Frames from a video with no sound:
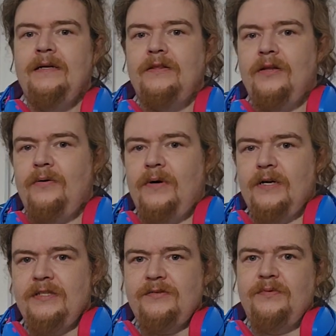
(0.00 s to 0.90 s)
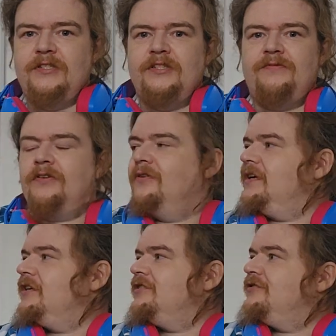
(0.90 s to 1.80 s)
No worries, we're just
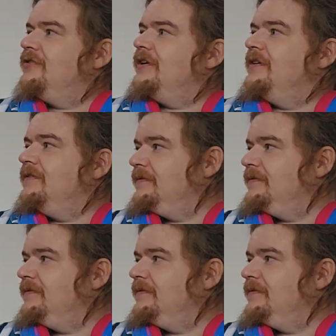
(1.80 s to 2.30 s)
recording a tutorial.